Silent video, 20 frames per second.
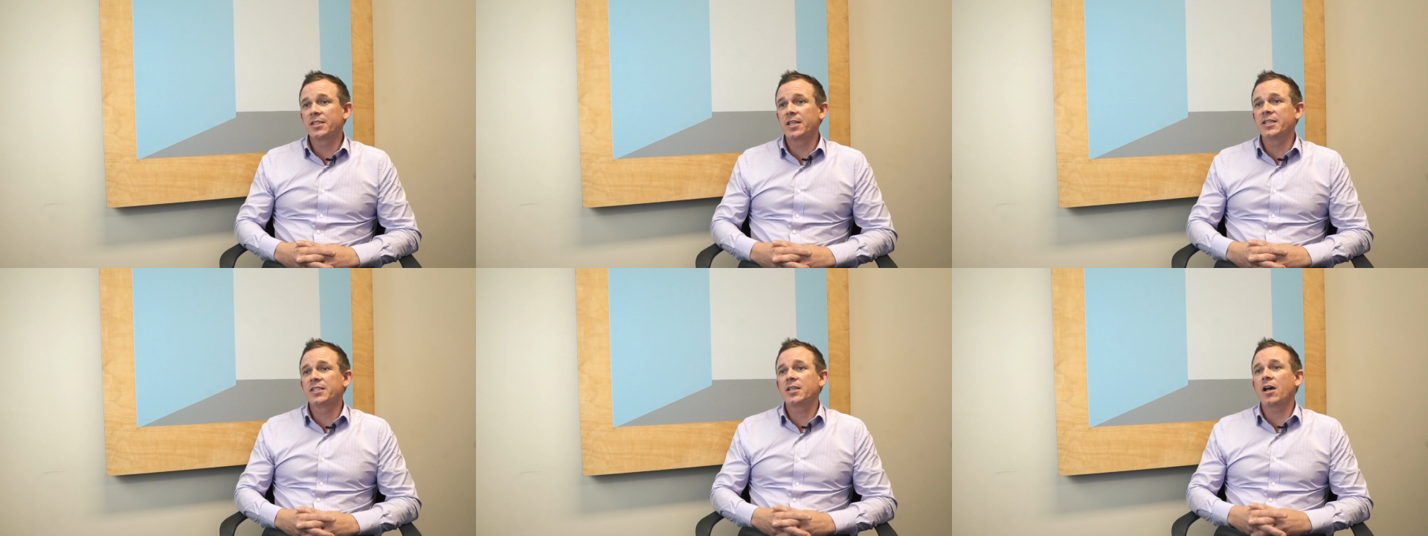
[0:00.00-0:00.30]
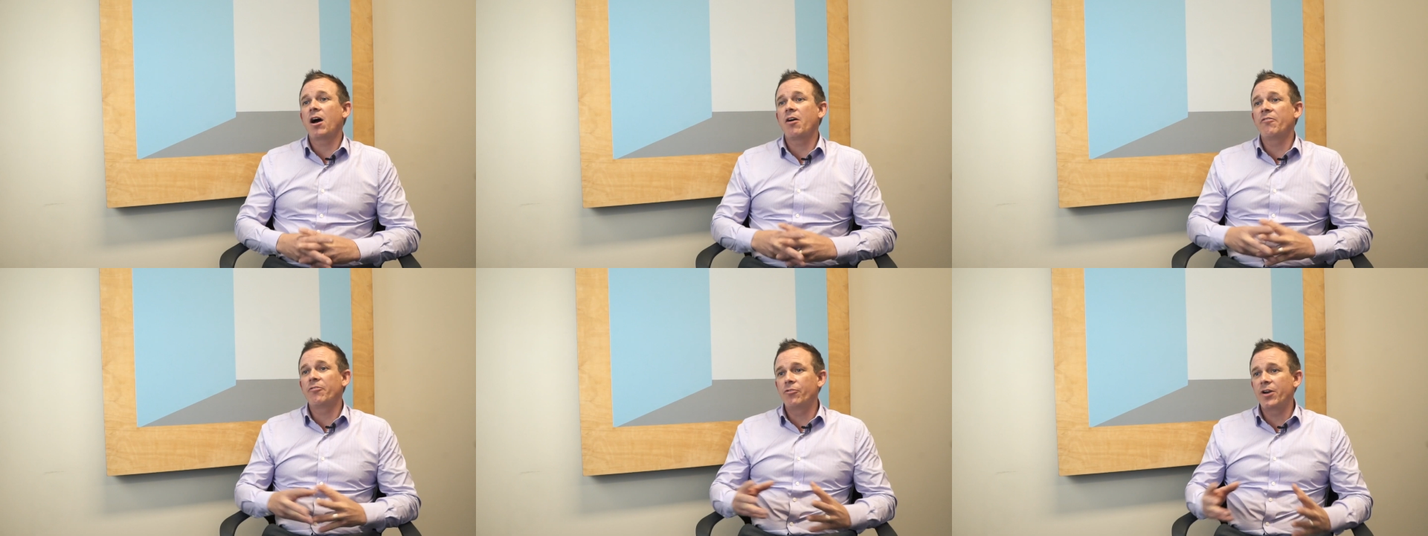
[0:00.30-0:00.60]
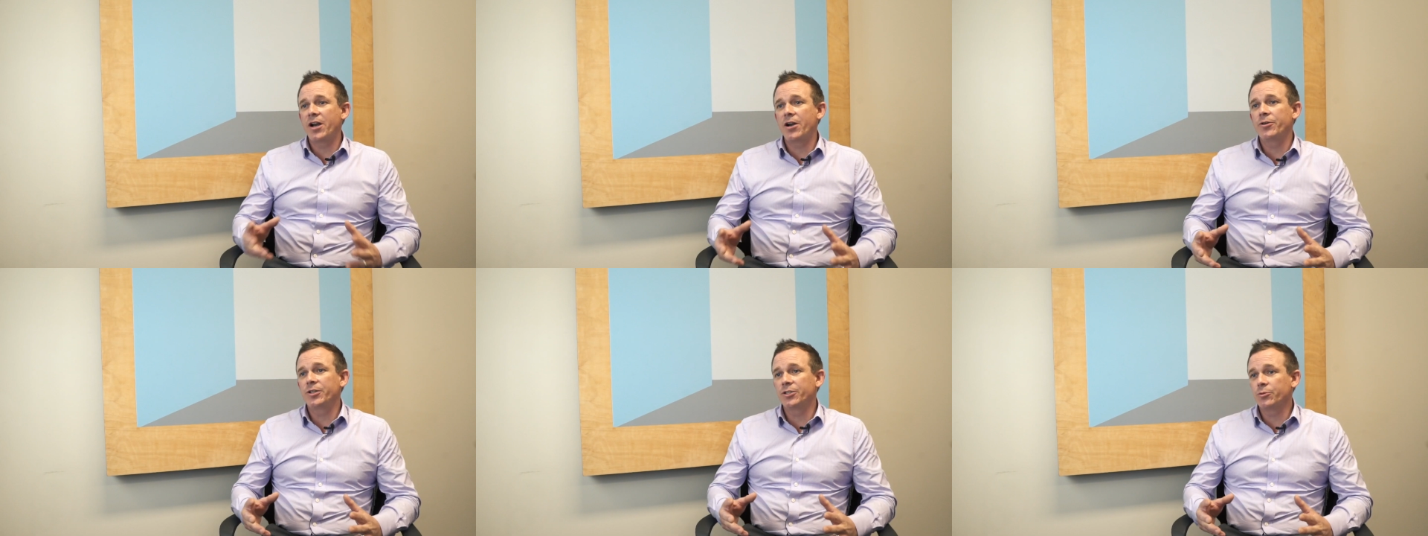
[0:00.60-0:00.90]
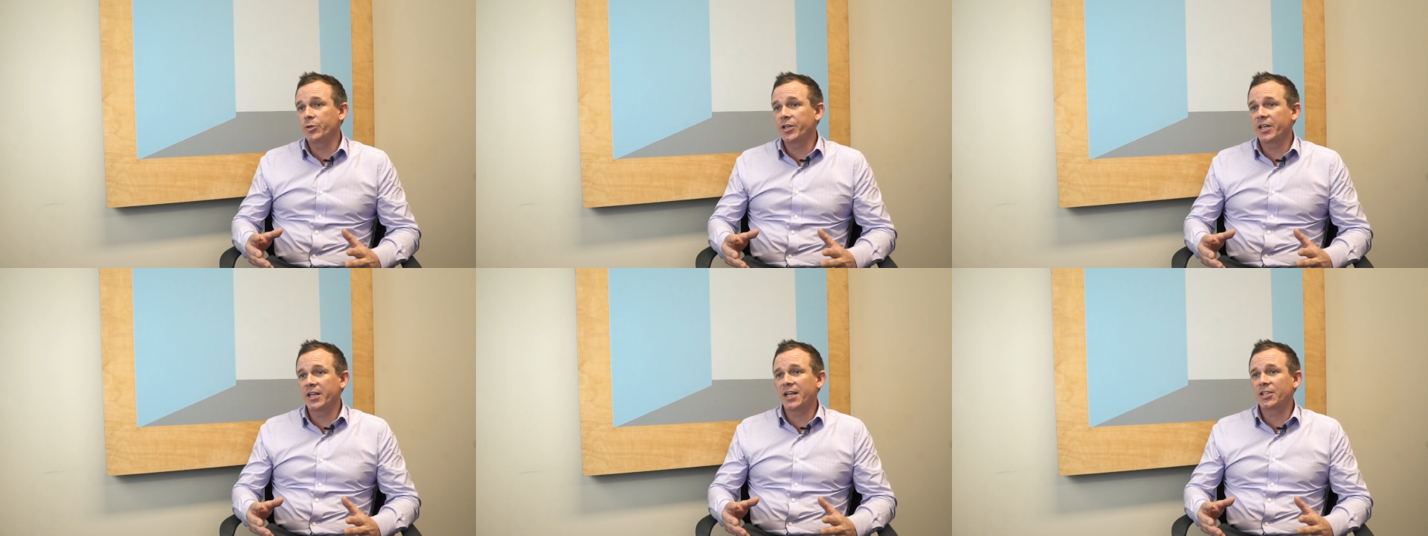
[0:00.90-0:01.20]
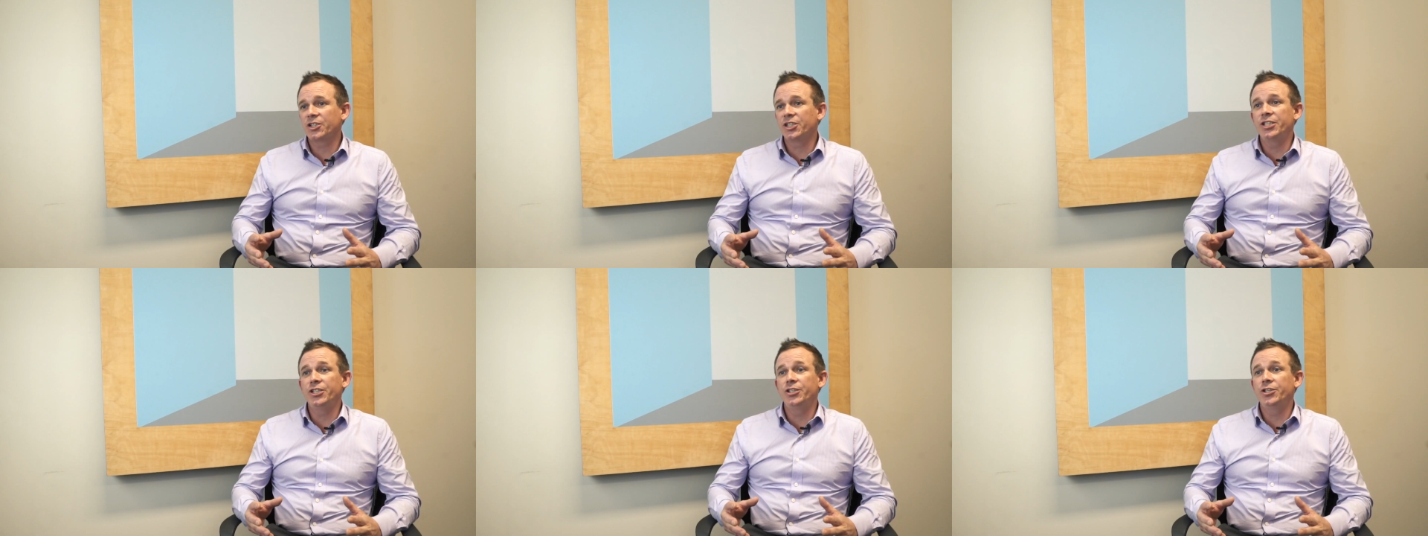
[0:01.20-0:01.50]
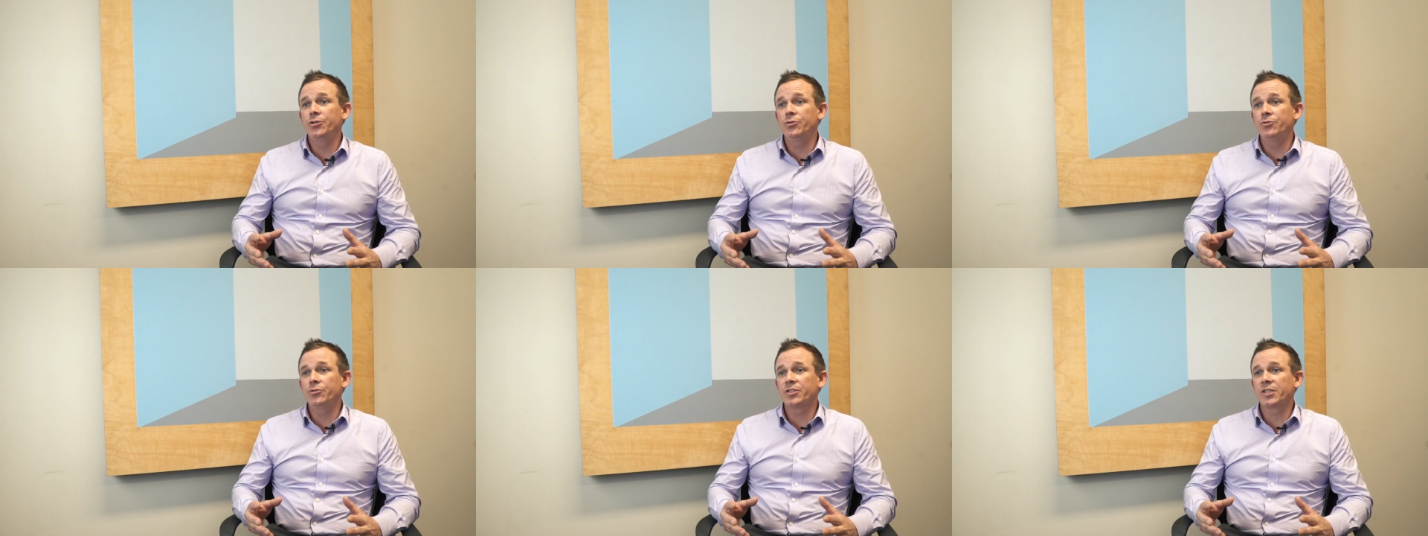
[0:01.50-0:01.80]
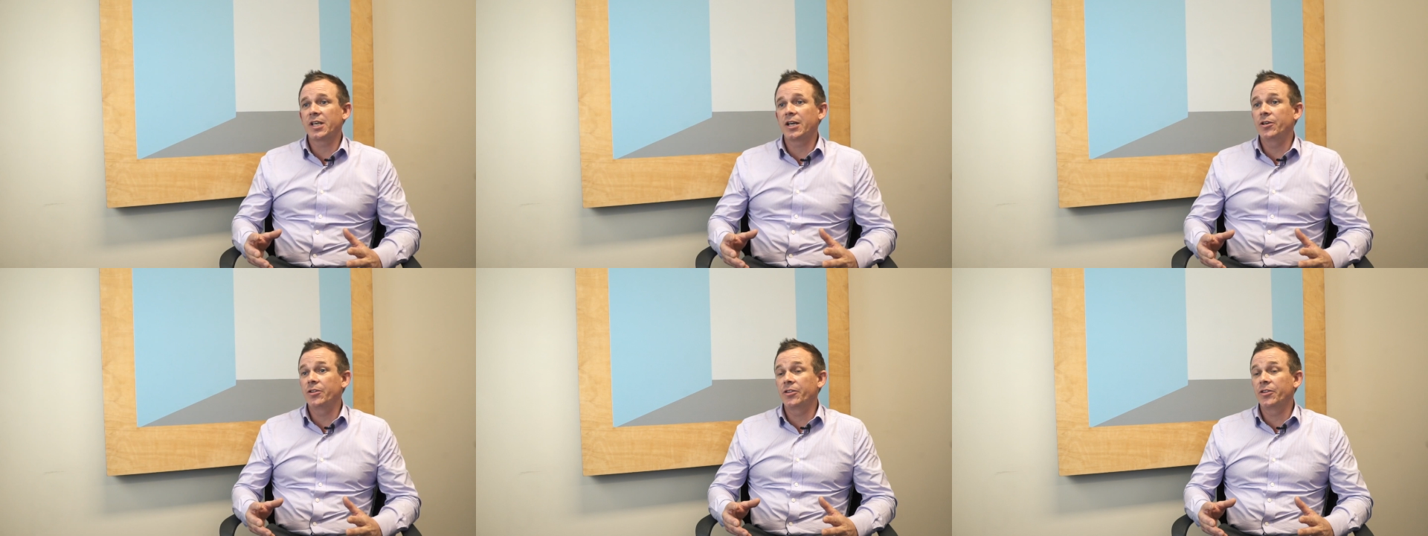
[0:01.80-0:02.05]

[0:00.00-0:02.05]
There's other areas we can actually use